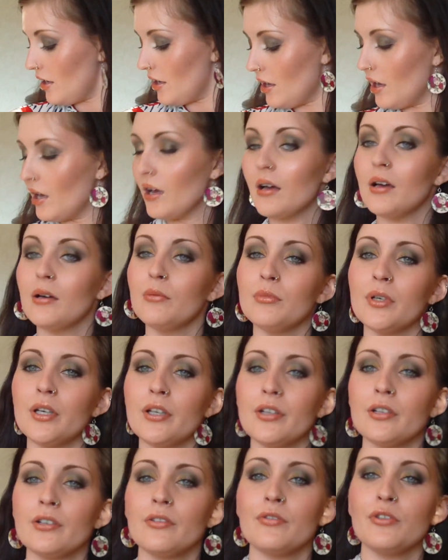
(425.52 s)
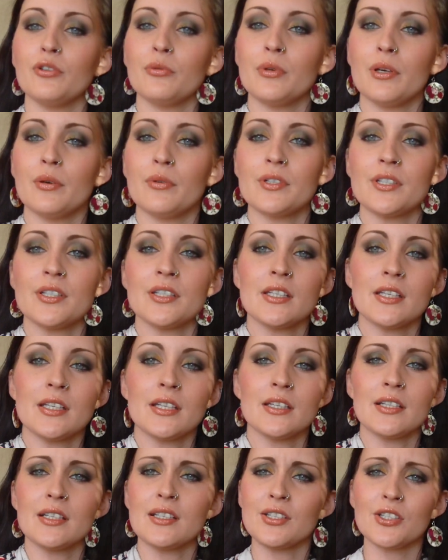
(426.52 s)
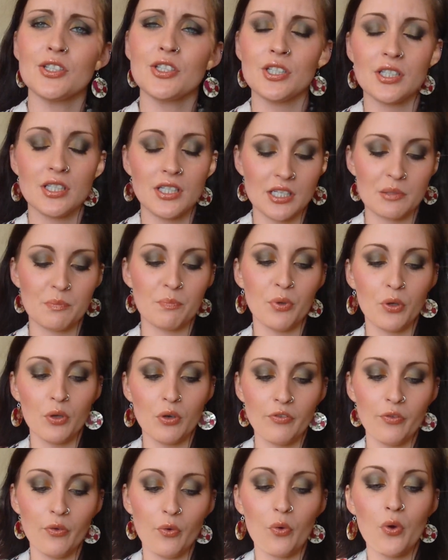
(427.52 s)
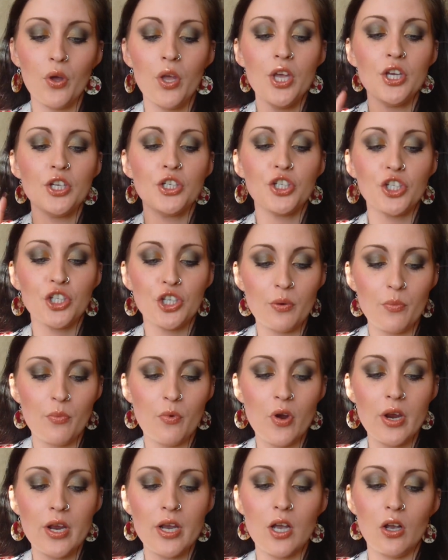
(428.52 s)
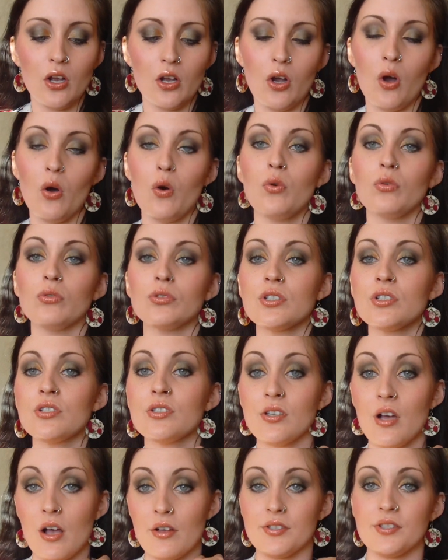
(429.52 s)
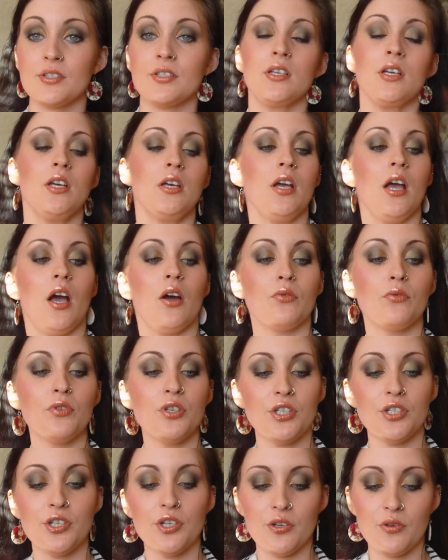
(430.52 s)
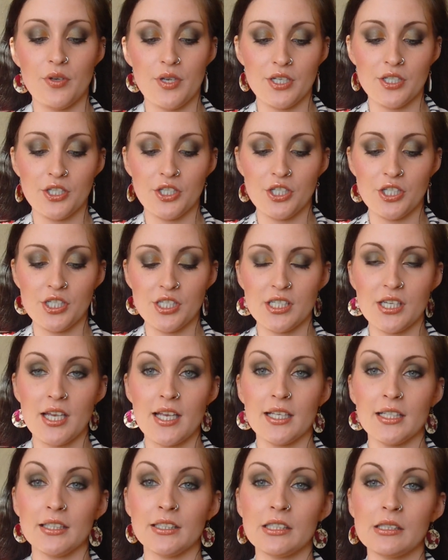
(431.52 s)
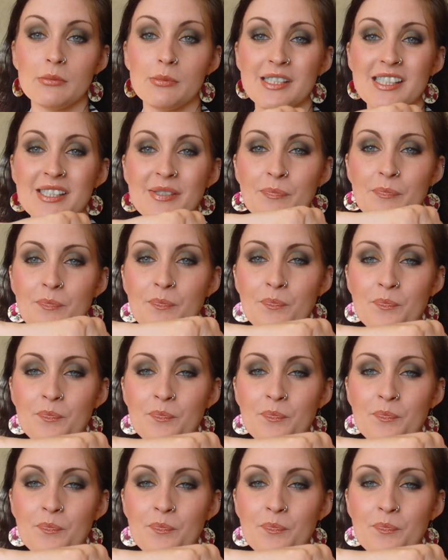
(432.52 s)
I don't know if you'll be able to see. It's just this beautiful shimmering gold dust. And all you do is you just take a little bit